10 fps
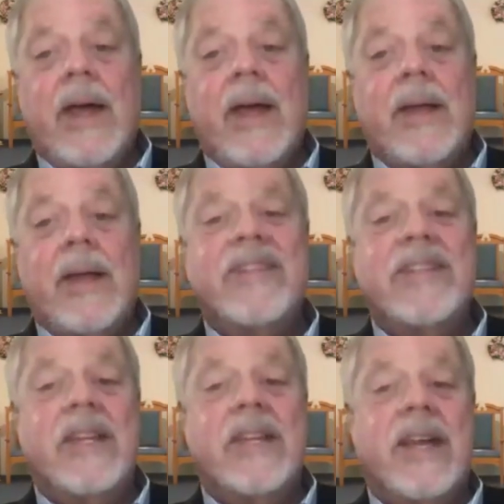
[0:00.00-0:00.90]
I am the
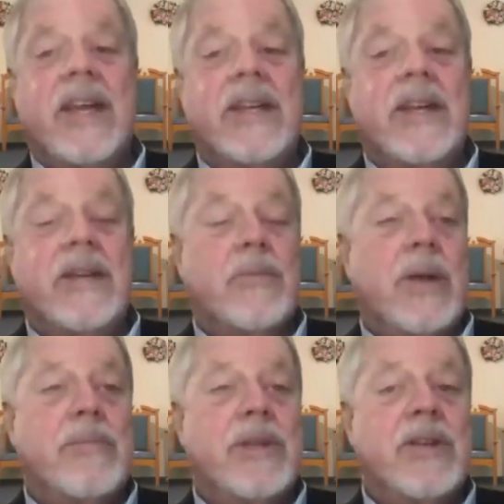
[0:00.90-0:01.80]
sunlight and
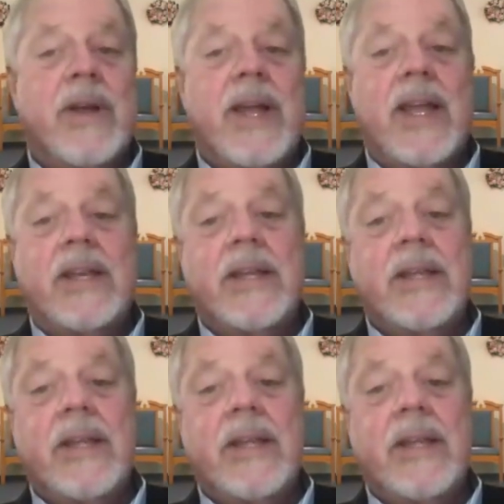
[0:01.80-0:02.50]
ripened grain.